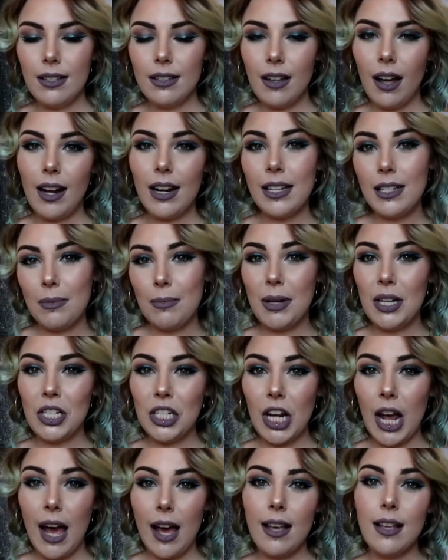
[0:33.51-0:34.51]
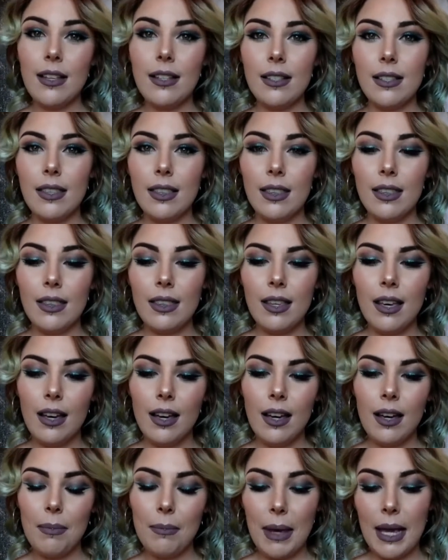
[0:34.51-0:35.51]
not as much as
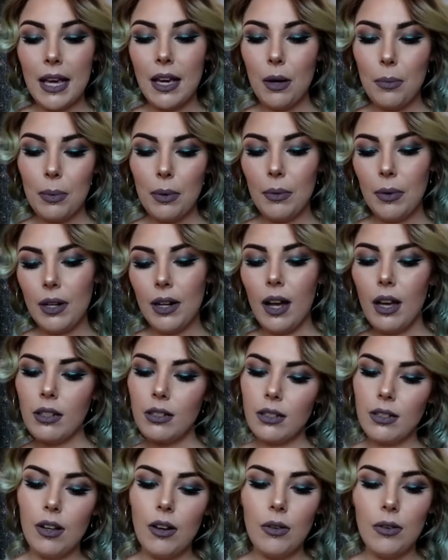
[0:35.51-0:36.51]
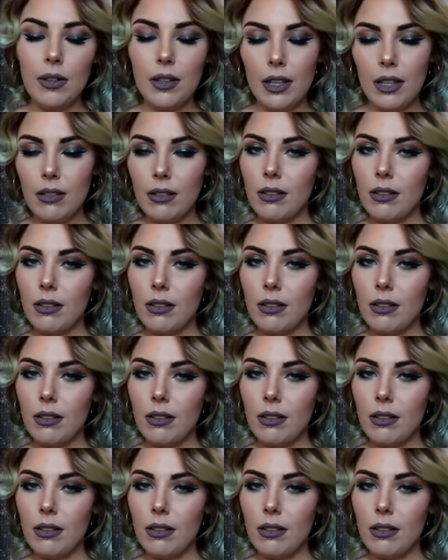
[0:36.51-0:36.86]
the makeup and whatnot, so